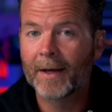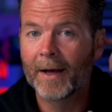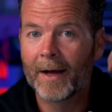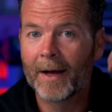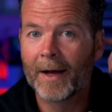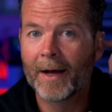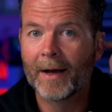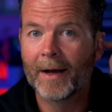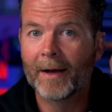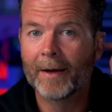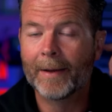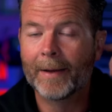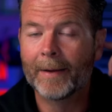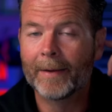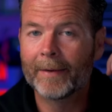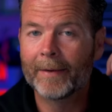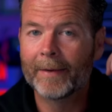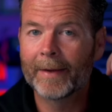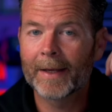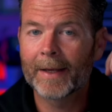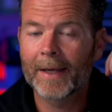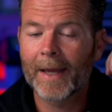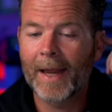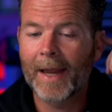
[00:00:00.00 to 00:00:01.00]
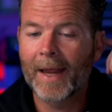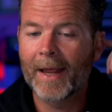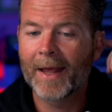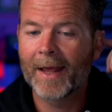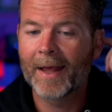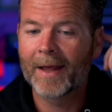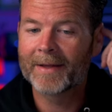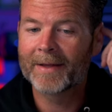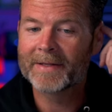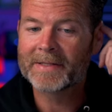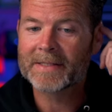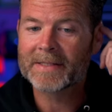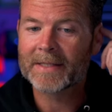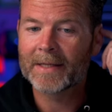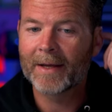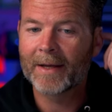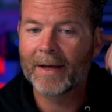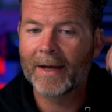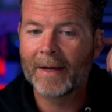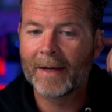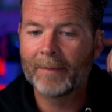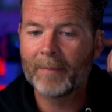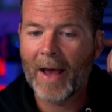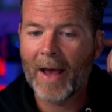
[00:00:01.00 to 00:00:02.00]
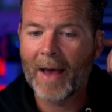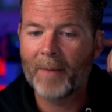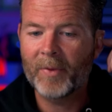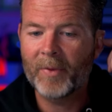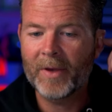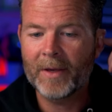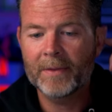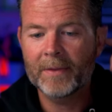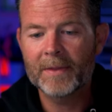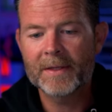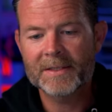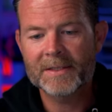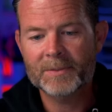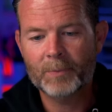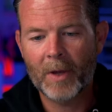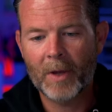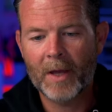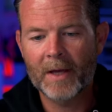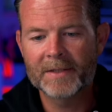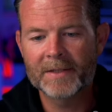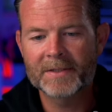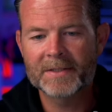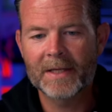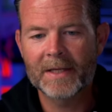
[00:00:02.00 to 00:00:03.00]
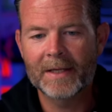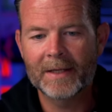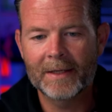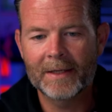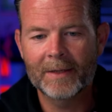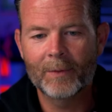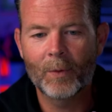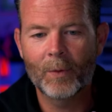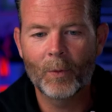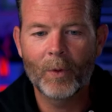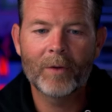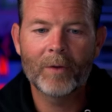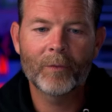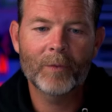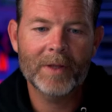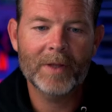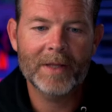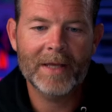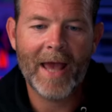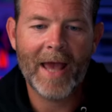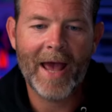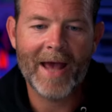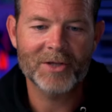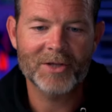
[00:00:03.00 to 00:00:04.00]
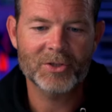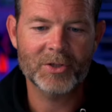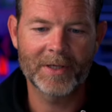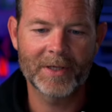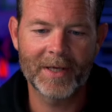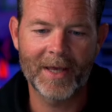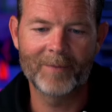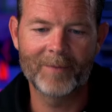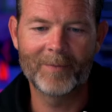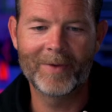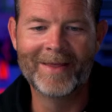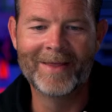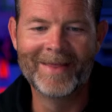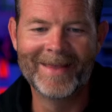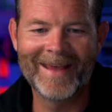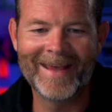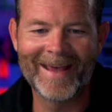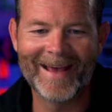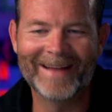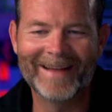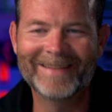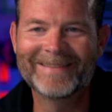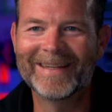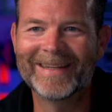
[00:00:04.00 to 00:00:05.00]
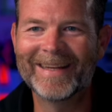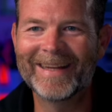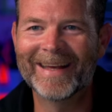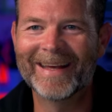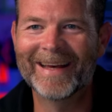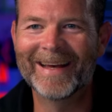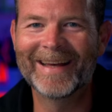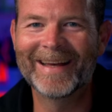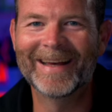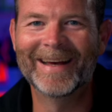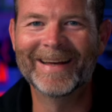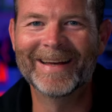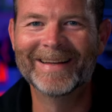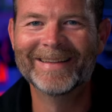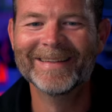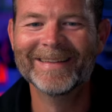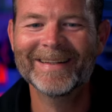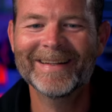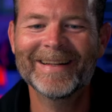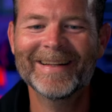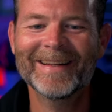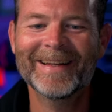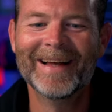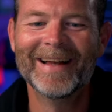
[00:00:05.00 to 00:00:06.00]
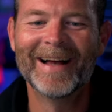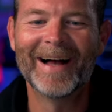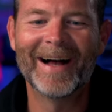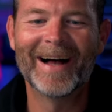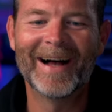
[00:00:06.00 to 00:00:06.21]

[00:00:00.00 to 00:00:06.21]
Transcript: Uh, and um, I picked this because, well, really, Ashley gave me the idea.